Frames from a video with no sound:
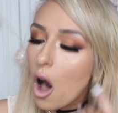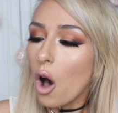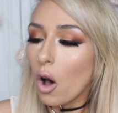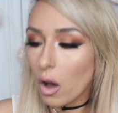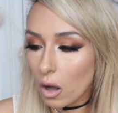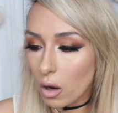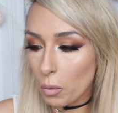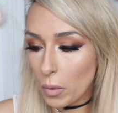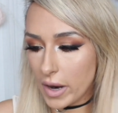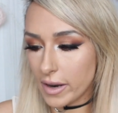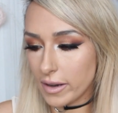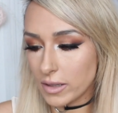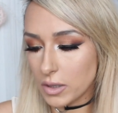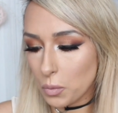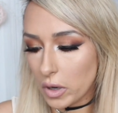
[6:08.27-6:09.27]

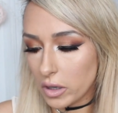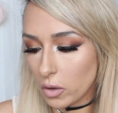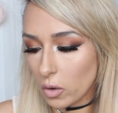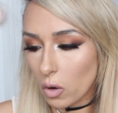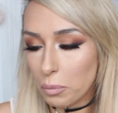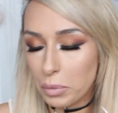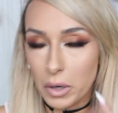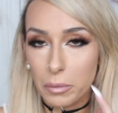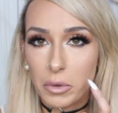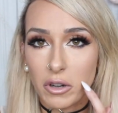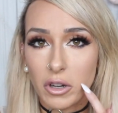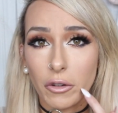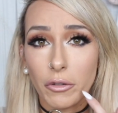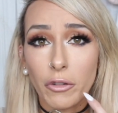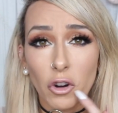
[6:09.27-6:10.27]
Always when you open up your
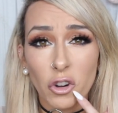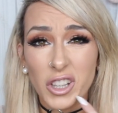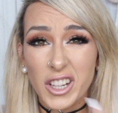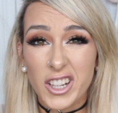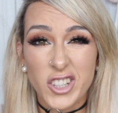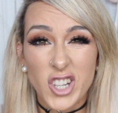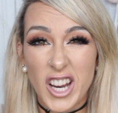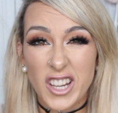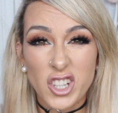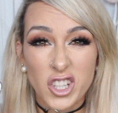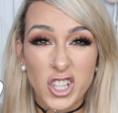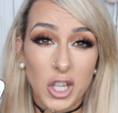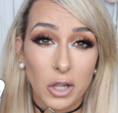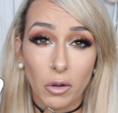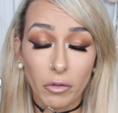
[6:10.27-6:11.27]
new phone, you can change
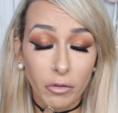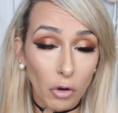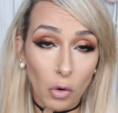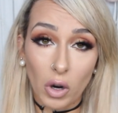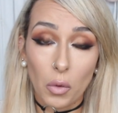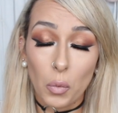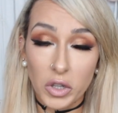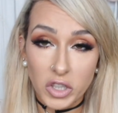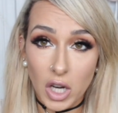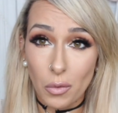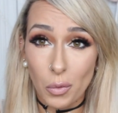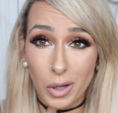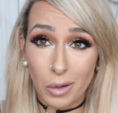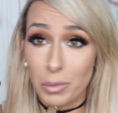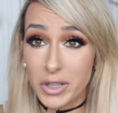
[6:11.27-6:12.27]
it to four, which I
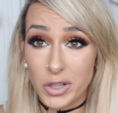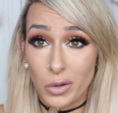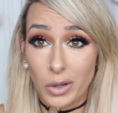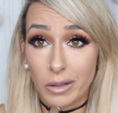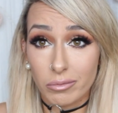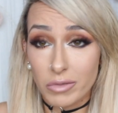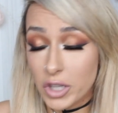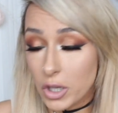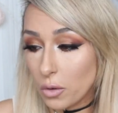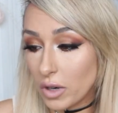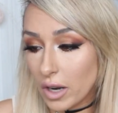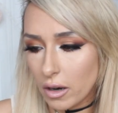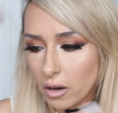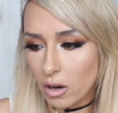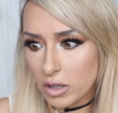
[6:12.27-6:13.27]
will be doing soon.
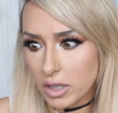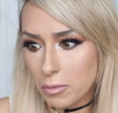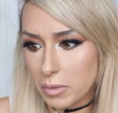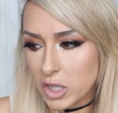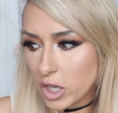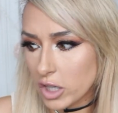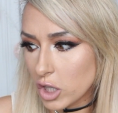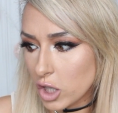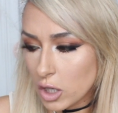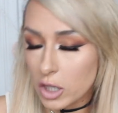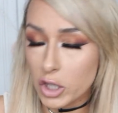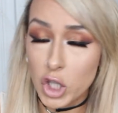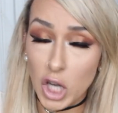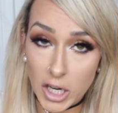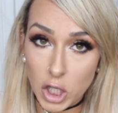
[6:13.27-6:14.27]
And I'll also be
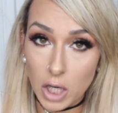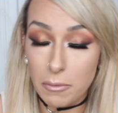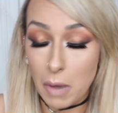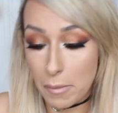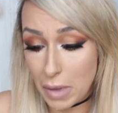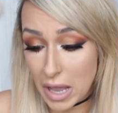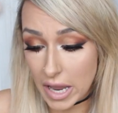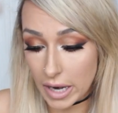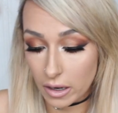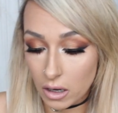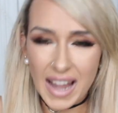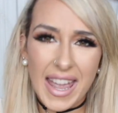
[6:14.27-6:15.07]
changing, changing my pin.